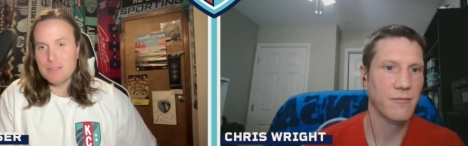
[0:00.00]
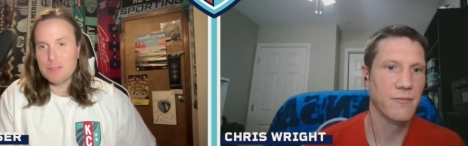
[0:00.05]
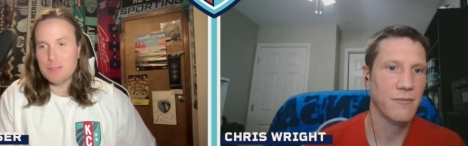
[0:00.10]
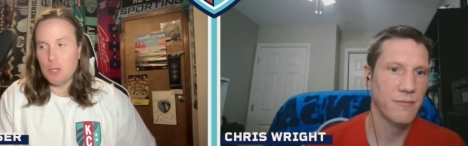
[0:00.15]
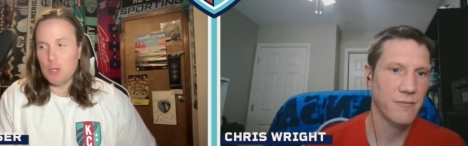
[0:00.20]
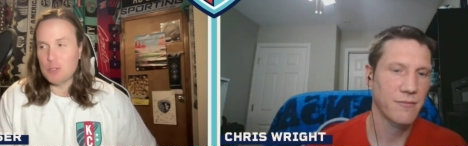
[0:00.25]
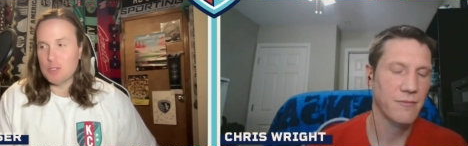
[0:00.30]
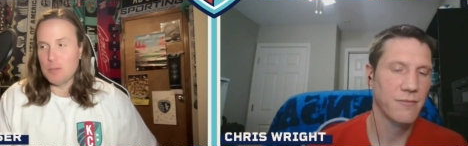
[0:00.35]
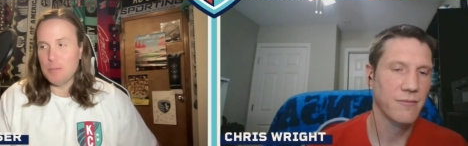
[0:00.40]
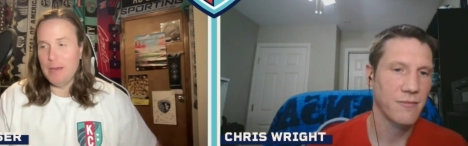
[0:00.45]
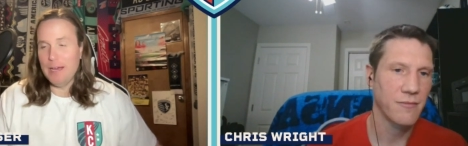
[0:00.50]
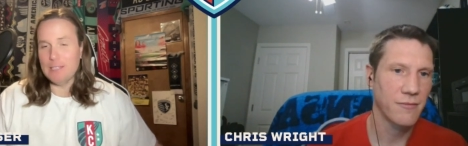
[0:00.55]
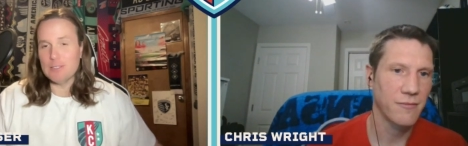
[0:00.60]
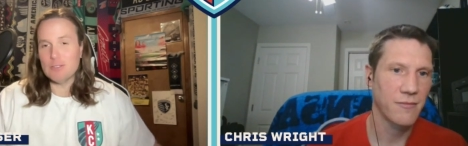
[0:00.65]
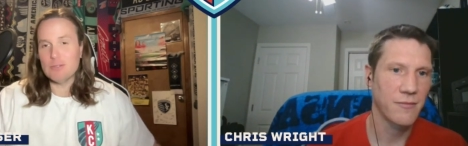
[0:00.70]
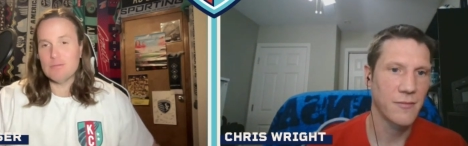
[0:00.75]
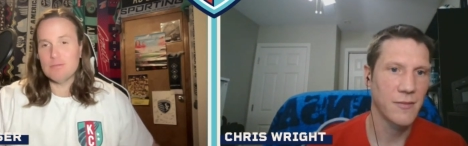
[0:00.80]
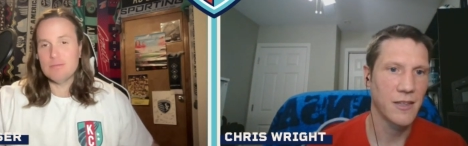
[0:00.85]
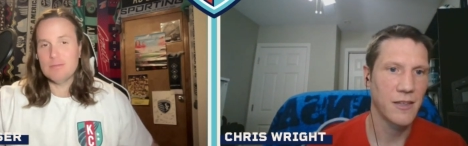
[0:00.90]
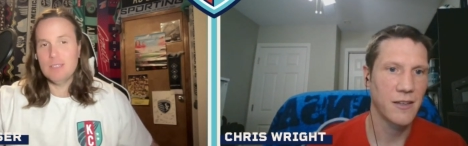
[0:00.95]
Speaker 1: toast of the
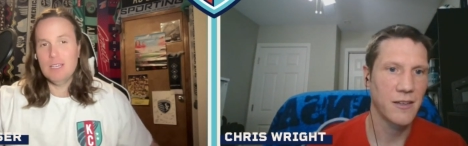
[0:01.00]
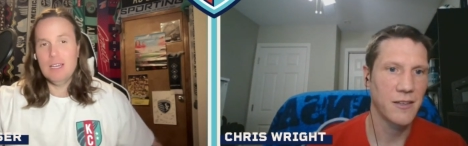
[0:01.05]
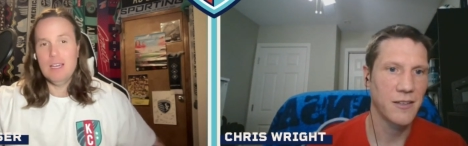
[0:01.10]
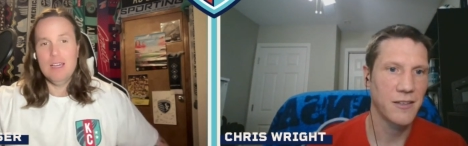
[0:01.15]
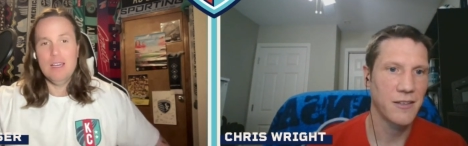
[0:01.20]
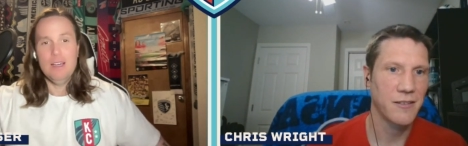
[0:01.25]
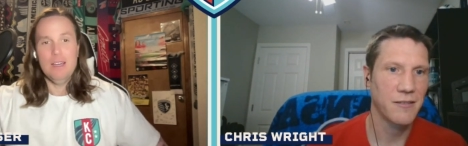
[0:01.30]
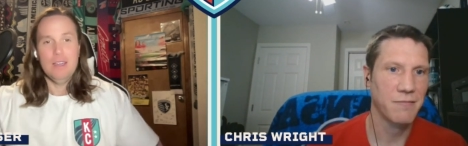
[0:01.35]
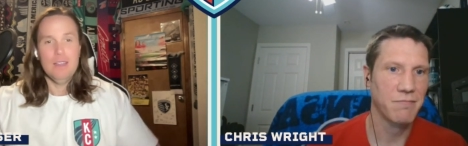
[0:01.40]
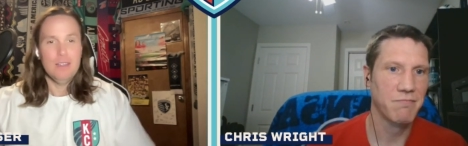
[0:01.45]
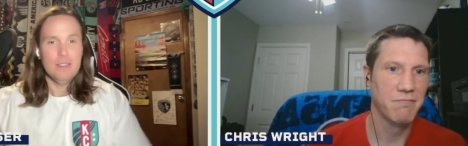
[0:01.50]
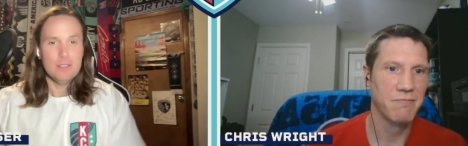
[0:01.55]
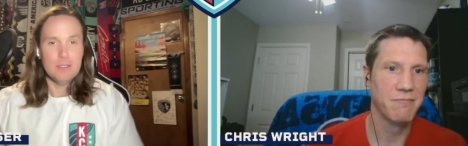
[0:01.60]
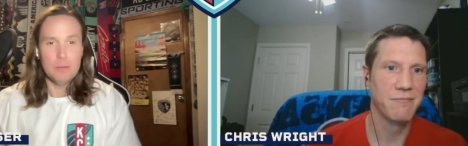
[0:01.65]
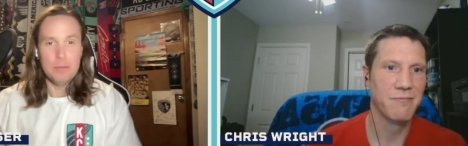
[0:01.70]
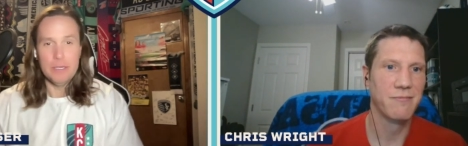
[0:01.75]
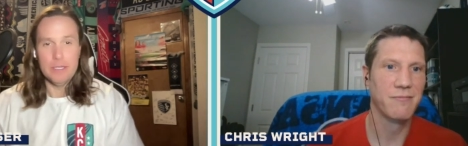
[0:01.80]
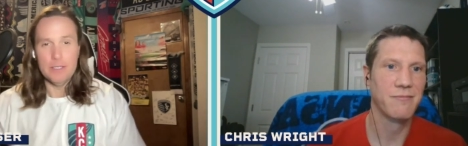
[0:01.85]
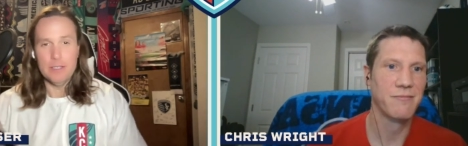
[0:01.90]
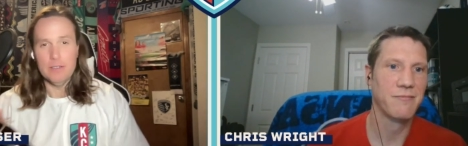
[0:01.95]
match,
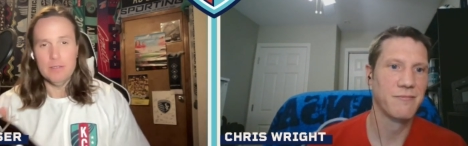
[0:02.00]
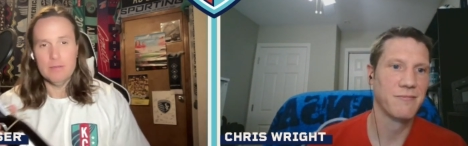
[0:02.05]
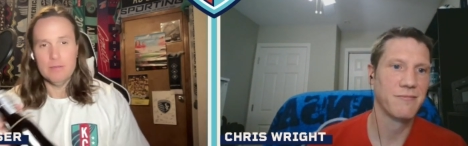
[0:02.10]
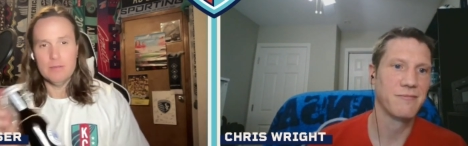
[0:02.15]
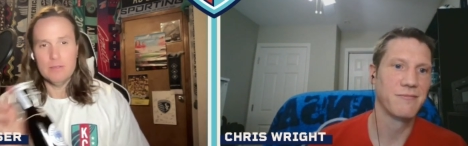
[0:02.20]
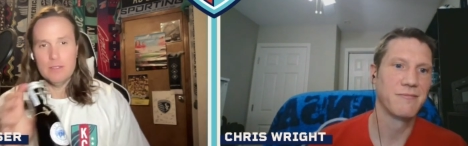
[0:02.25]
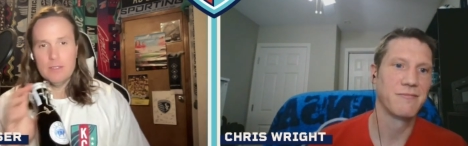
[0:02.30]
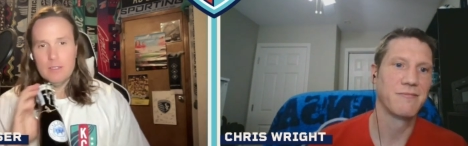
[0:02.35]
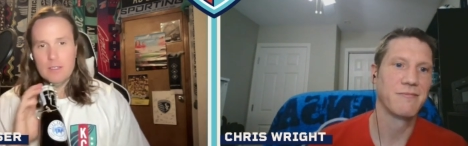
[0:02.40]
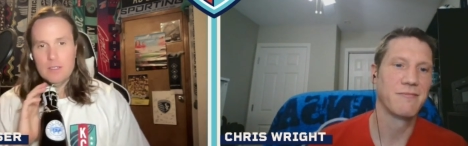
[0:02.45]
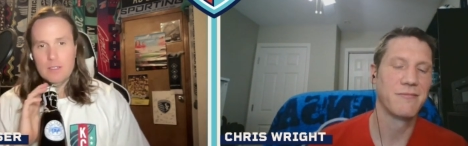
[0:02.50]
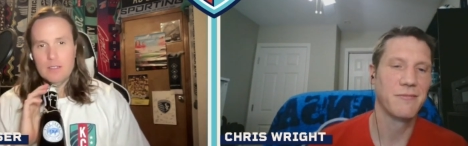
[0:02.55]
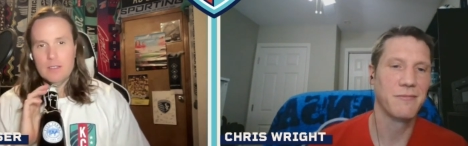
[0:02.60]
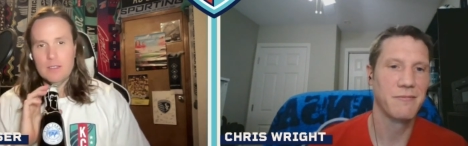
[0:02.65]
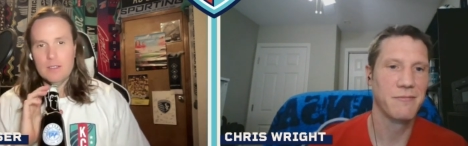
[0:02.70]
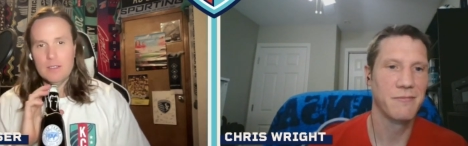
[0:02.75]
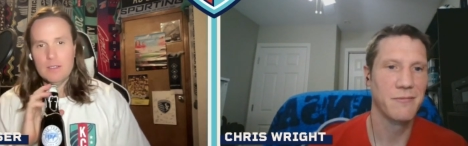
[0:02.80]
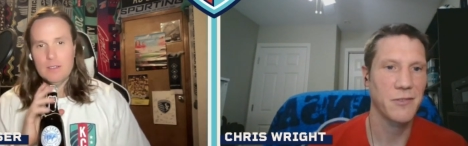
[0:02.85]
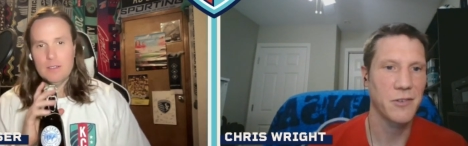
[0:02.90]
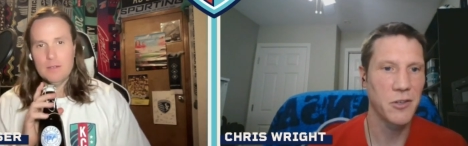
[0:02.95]
Debinha.
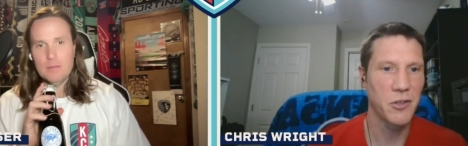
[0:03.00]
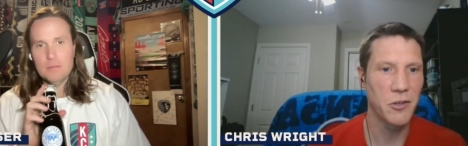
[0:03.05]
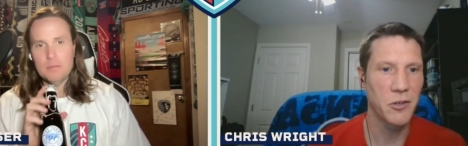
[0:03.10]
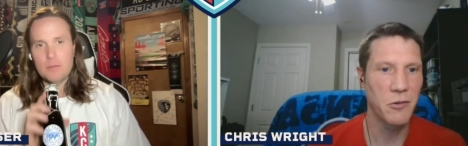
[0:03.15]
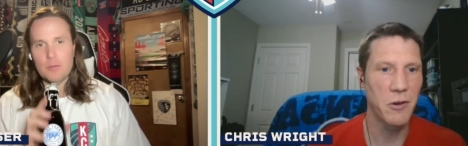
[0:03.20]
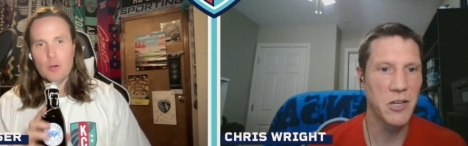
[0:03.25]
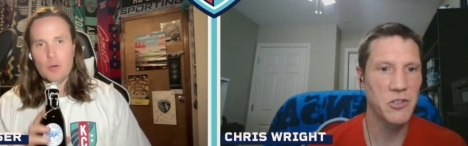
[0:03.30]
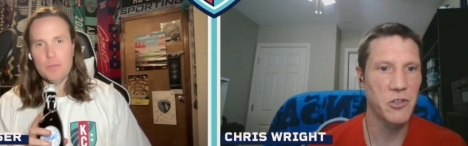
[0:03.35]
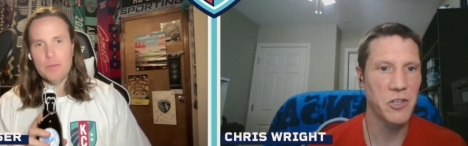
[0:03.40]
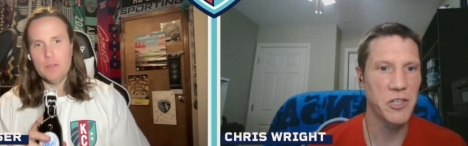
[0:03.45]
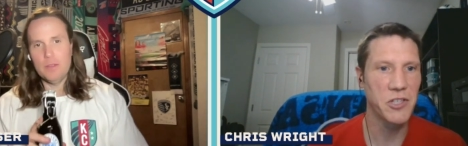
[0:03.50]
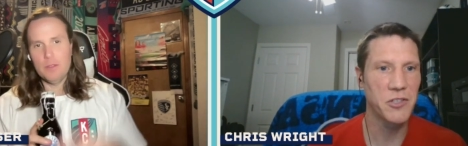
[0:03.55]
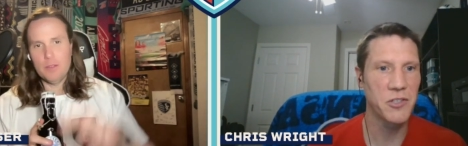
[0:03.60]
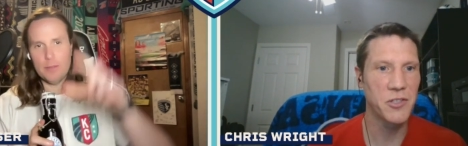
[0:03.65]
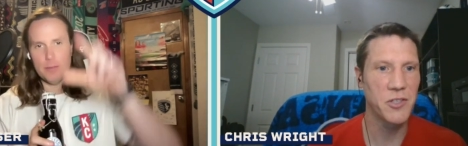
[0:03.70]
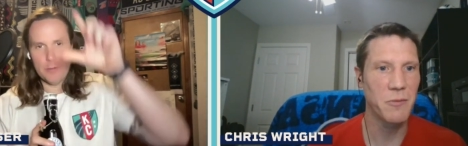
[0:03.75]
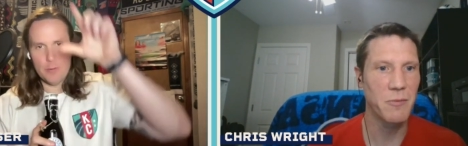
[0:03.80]
Congratulations,